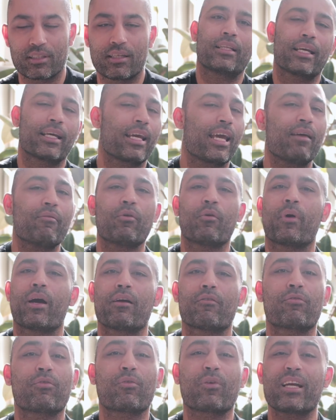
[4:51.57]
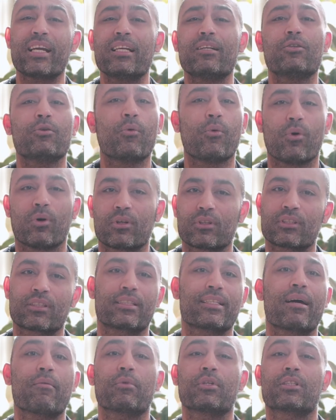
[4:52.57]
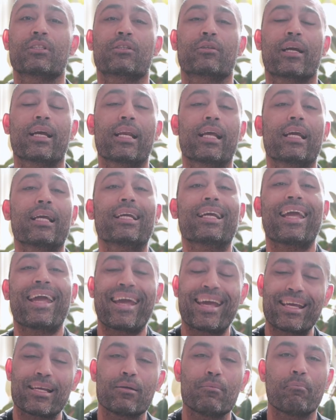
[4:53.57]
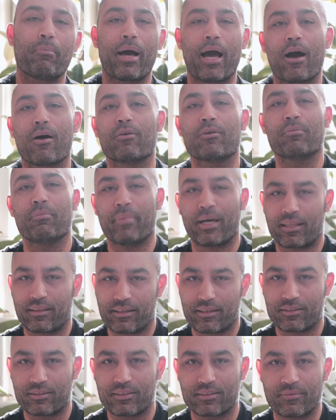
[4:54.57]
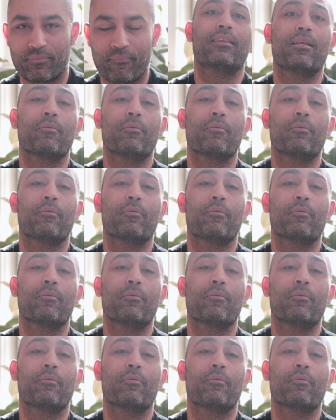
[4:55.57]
They gave away free tools demonstrating inbound methods.